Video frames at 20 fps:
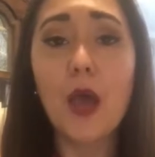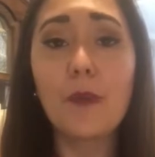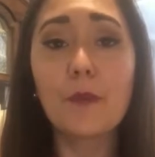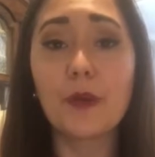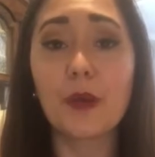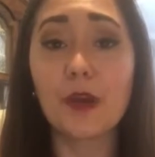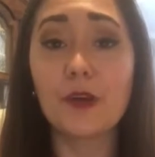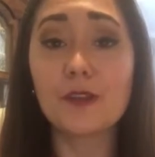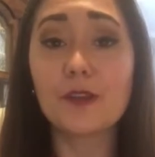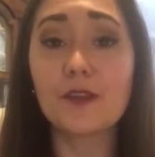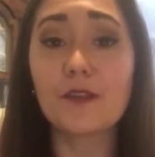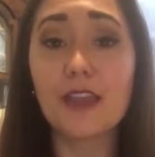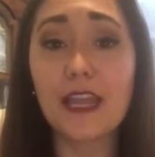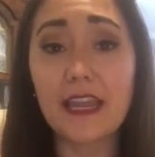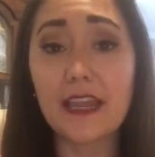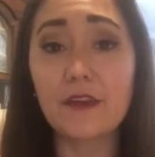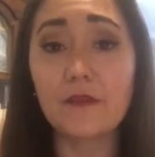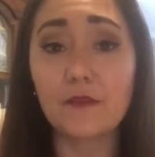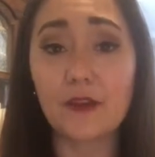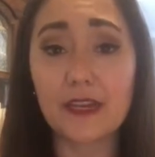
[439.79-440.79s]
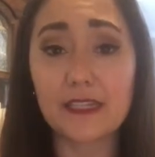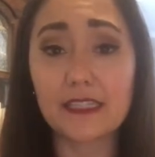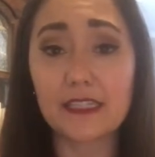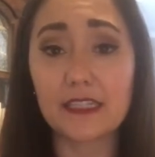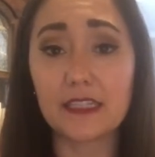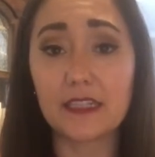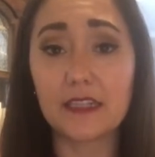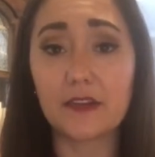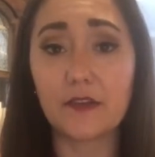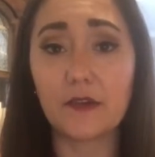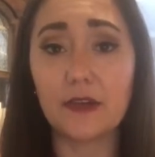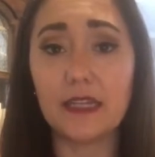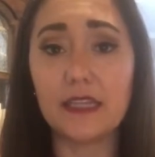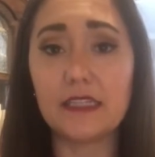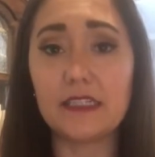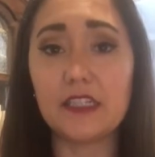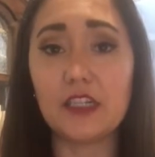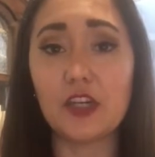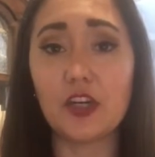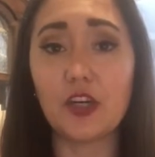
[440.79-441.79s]
but also they can rest a little
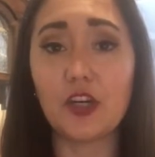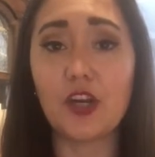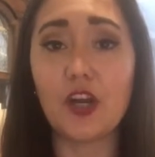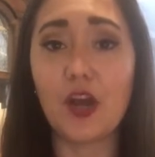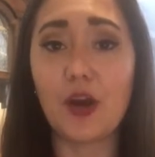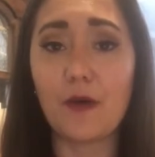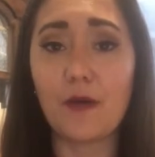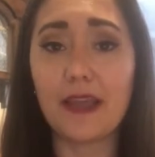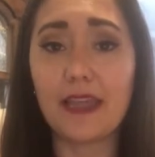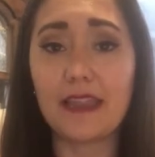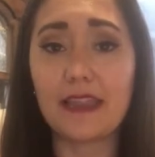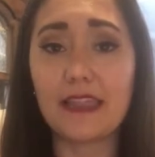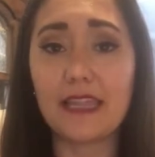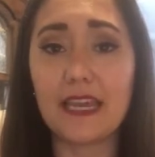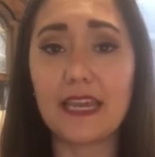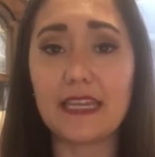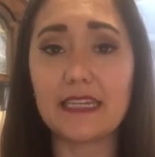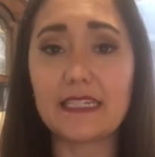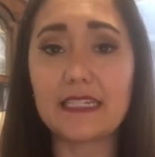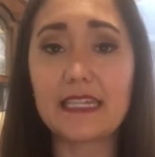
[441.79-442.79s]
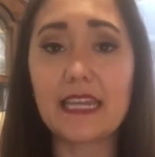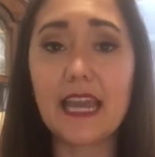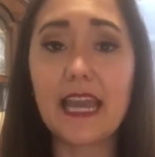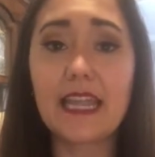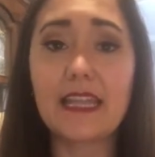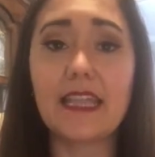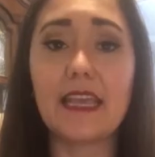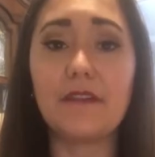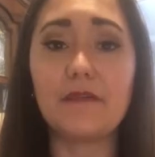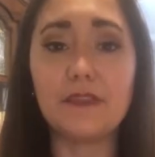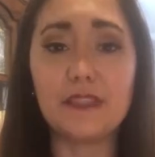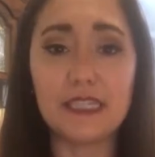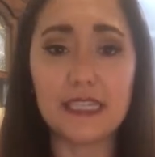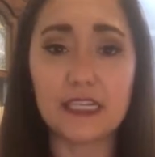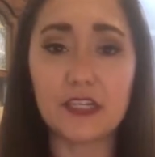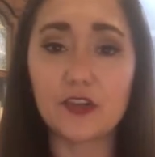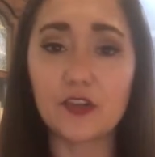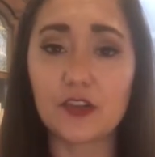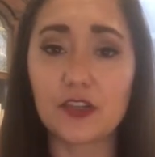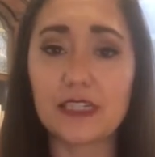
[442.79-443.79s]
easier knowing that they've
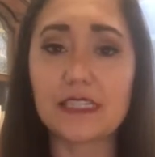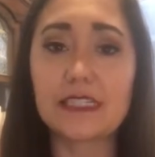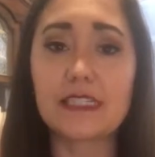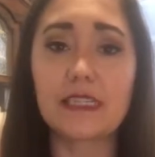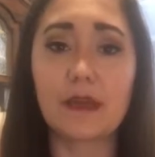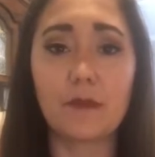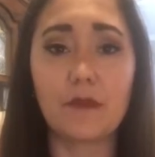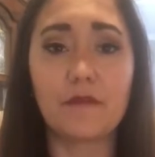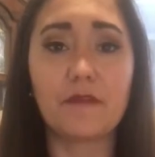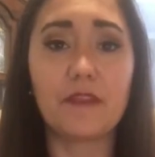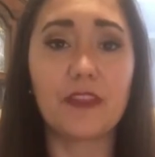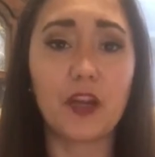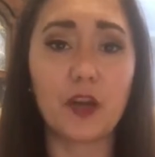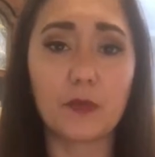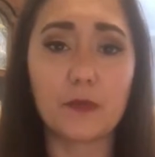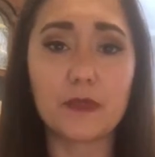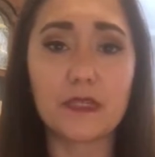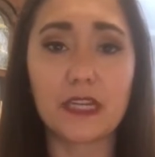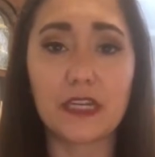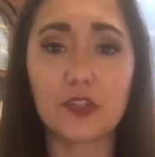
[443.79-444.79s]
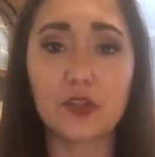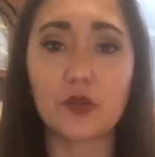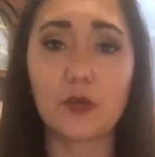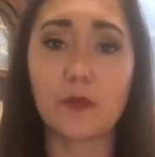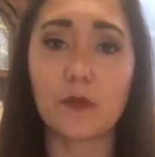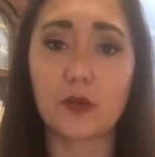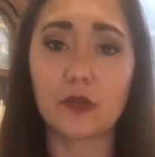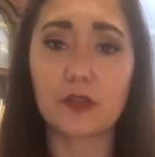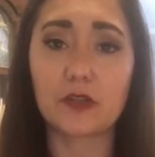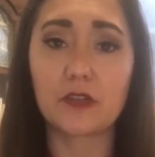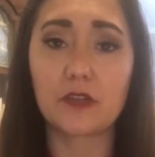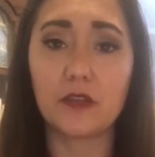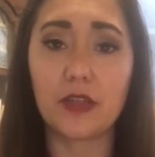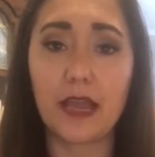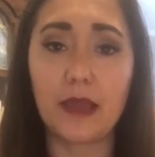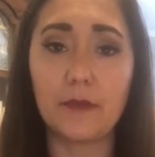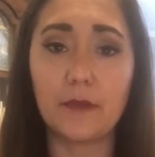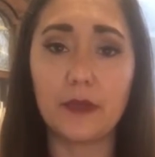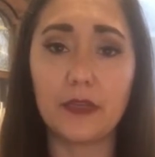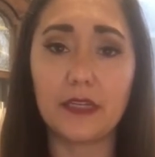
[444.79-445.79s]
decreased some of their potential personal
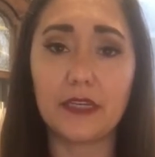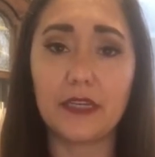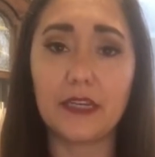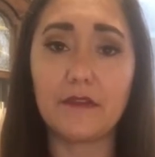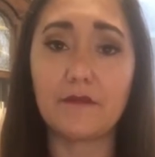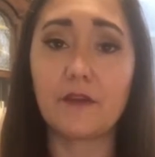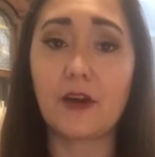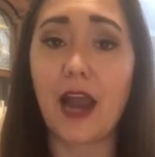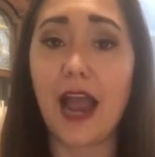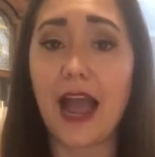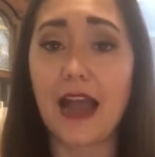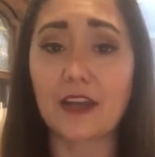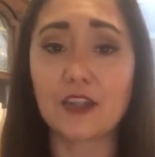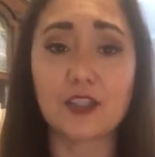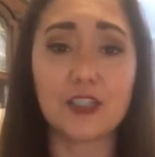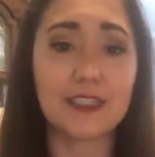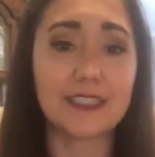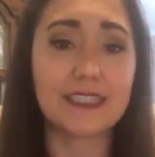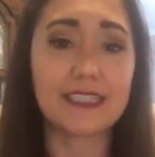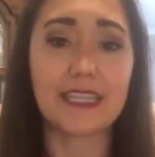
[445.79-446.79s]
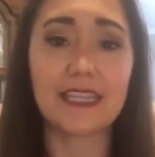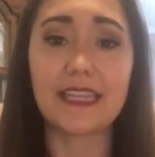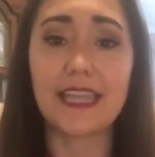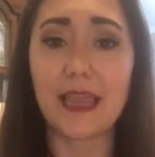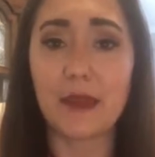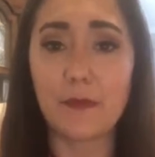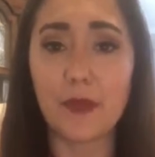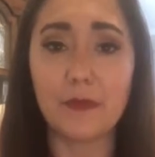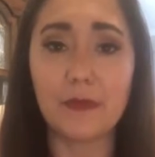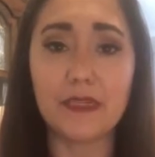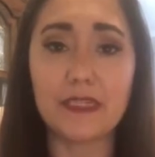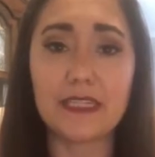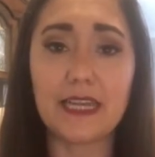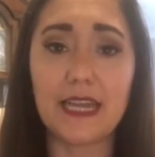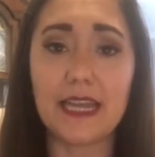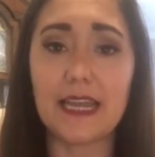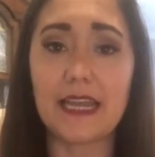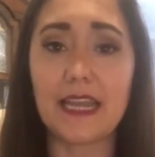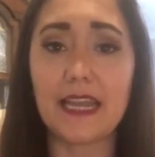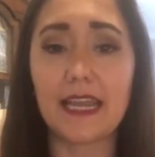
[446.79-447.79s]
liability for actions that they may be
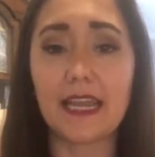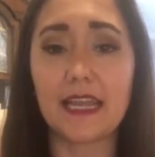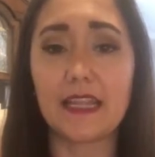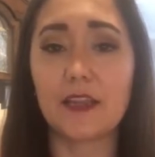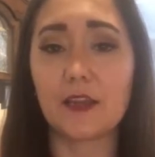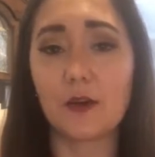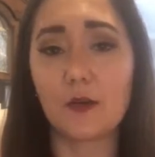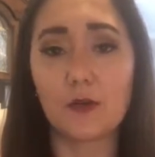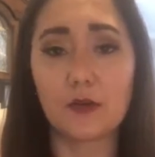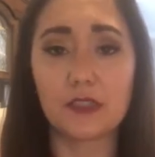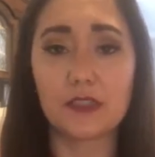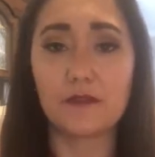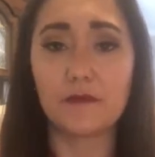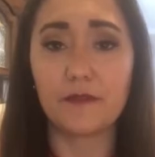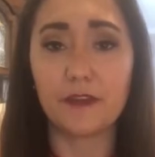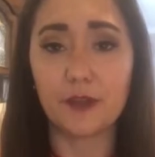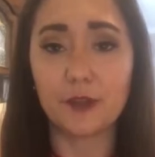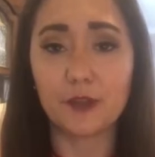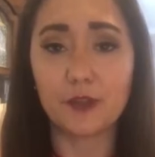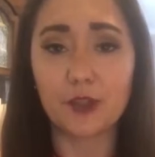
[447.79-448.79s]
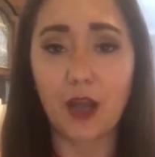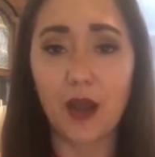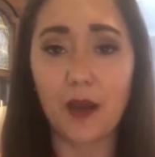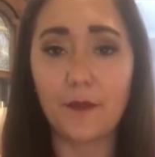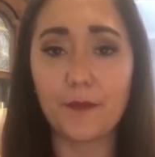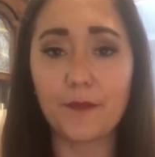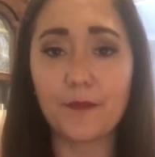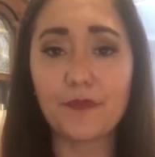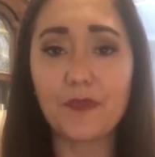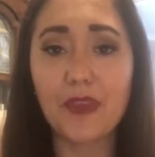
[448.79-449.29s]
taking in the course of their job.